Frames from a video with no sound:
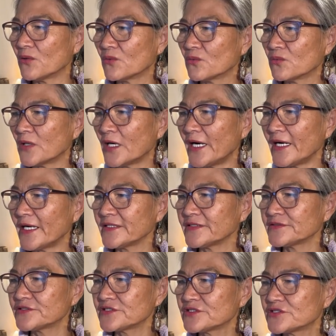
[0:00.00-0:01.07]
why
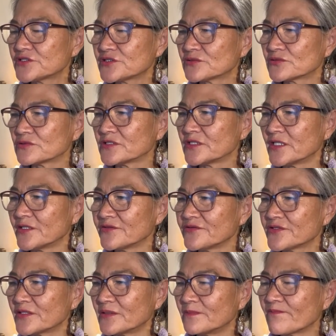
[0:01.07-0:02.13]
did you learn
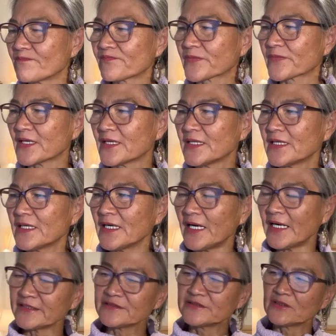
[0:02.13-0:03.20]
them?
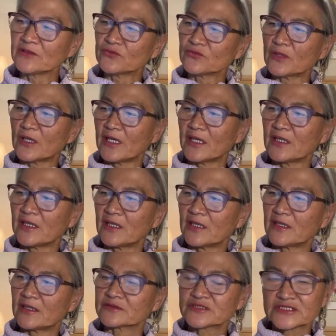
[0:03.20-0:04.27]
I know
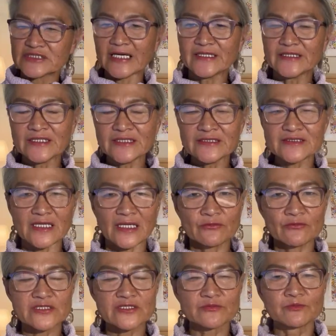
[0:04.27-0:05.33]
Chinese. I
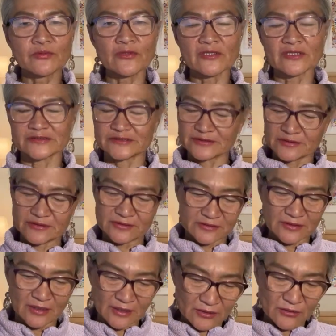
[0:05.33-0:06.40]
was born
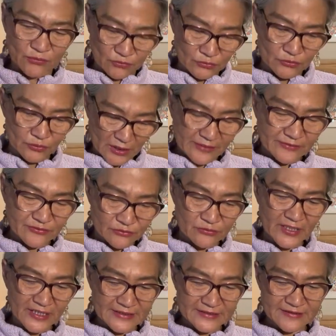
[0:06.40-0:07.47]
and
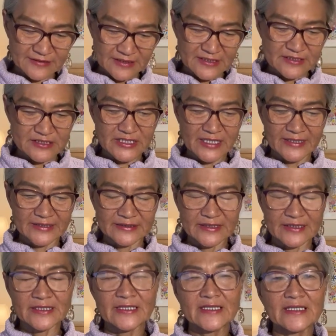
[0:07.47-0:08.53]
raised in China.
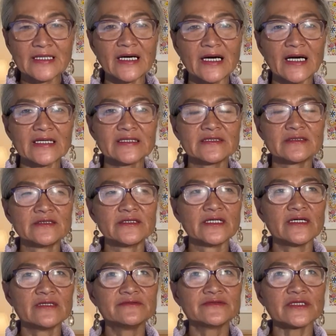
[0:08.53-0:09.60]
I
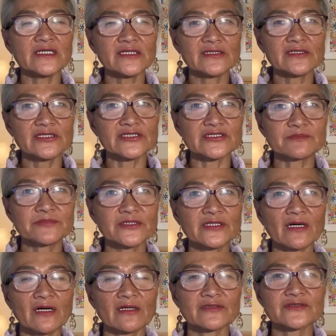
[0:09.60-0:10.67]
learned English
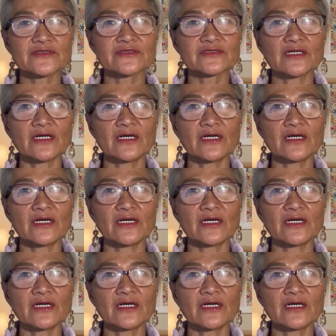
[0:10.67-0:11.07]
because